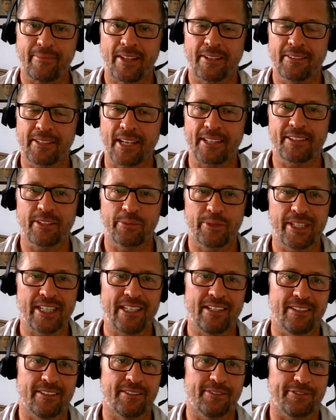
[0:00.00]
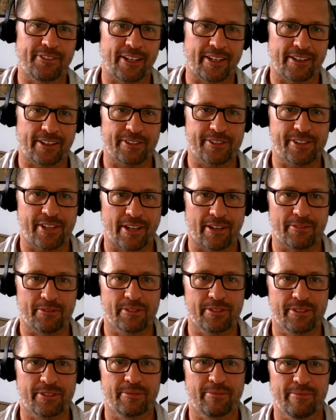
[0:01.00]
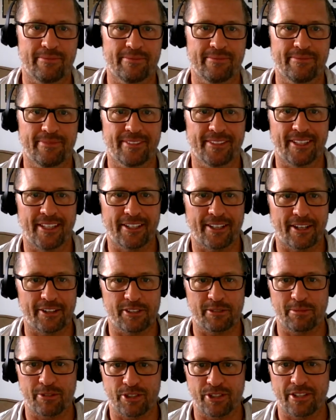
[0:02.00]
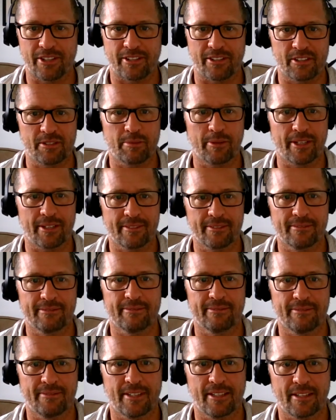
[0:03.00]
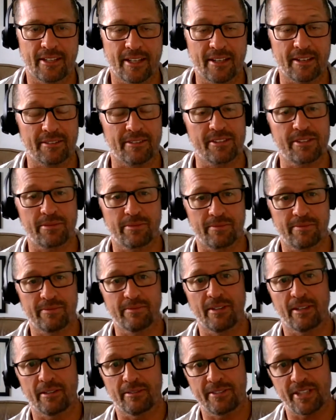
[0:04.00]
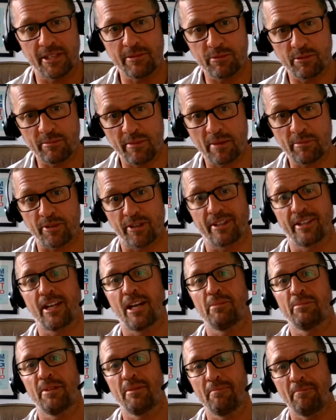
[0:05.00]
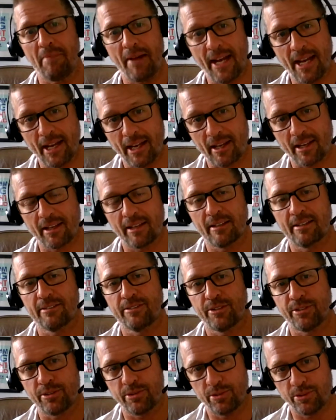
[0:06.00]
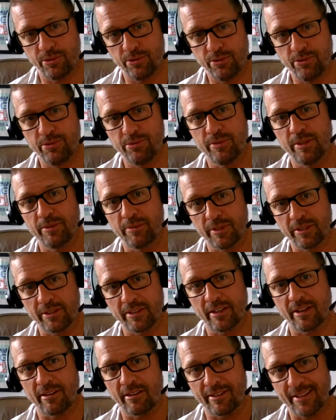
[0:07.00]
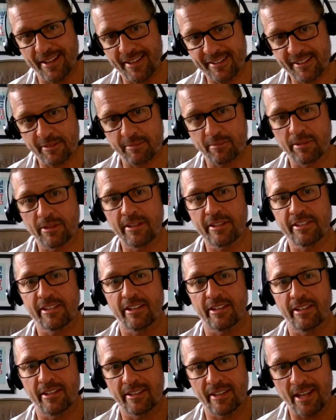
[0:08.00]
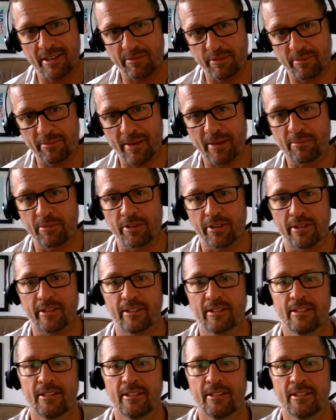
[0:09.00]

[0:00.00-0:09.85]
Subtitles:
Not that we need to define ourselves against machines, but again, it's a deep remembering, coming back to who we really are, that simplicity, that remembering.